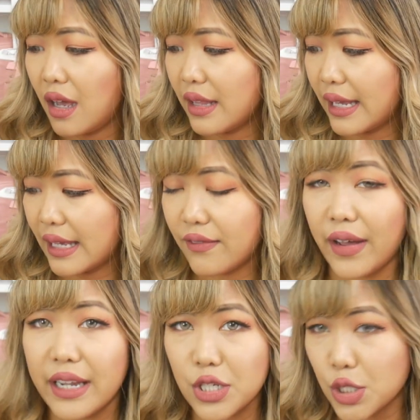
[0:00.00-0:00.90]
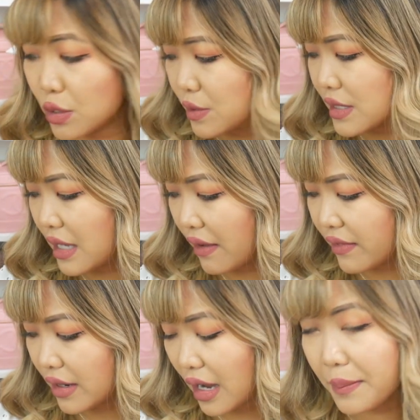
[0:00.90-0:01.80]
like if I do scuff
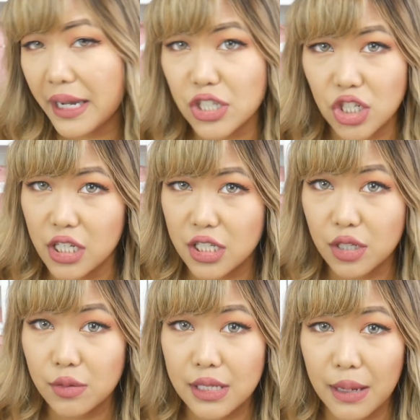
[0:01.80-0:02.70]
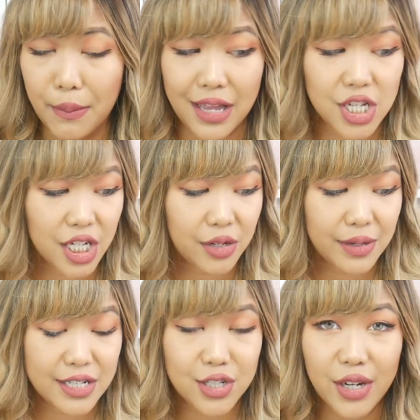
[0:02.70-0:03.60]
it up, I just use a magic
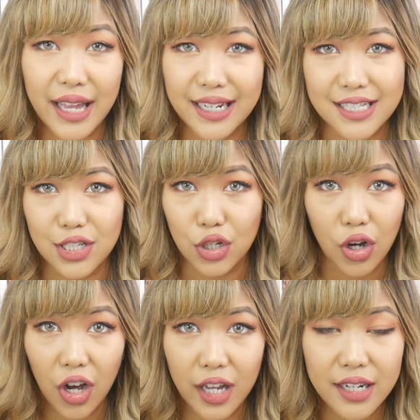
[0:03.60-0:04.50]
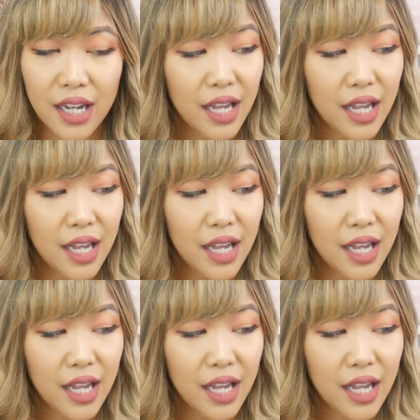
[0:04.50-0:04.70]
eraser and it's gone.